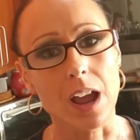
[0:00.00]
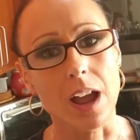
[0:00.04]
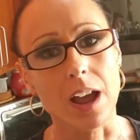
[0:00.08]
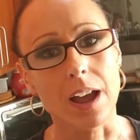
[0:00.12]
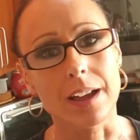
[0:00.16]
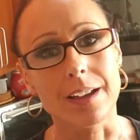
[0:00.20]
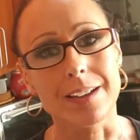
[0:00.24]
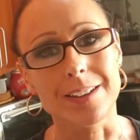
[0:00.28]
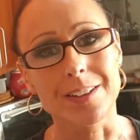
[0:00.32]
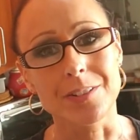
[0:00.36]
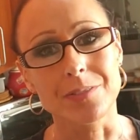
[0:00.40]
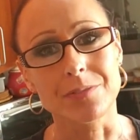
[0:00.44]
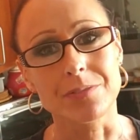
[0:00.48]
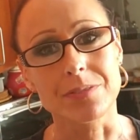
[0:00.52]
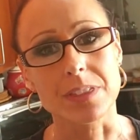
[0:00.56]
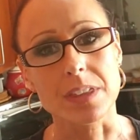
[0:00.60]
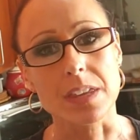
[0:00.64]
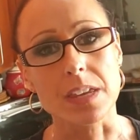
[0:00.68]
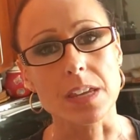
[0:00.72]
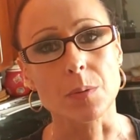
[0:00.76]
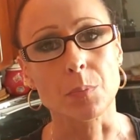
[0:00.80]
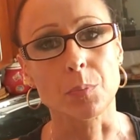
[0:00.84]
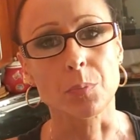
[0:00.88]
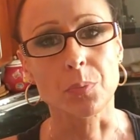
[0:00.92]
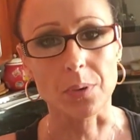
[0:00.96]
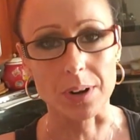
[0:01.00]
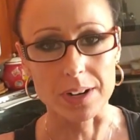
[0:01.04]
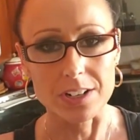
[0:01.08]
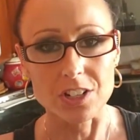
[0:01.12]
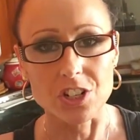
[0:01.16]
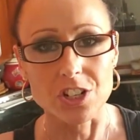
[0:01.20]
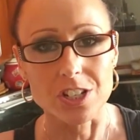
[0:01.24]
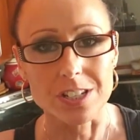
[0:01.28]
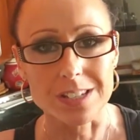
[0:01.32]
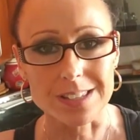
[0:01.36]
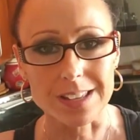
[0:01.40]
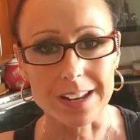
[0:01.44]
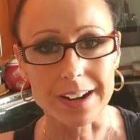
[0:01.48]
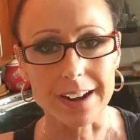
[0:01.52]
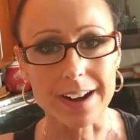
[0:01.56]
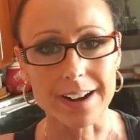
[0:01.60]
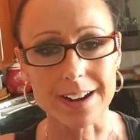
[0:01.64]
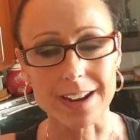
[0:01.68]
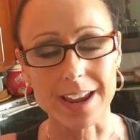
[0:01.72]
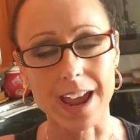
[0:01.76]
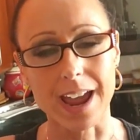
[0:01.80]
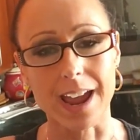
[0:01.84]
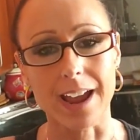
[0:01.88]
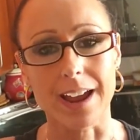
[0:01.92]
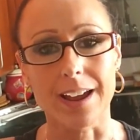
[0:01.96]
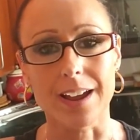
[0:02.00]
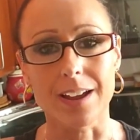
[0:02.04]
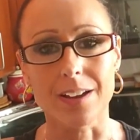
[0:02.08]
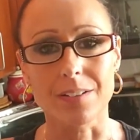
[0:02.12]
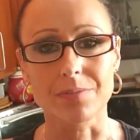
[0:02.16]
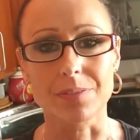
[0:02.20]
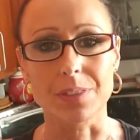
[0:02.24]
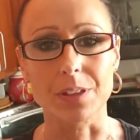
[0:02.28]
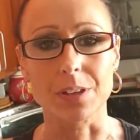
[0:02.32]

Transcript: of the brushes that I have,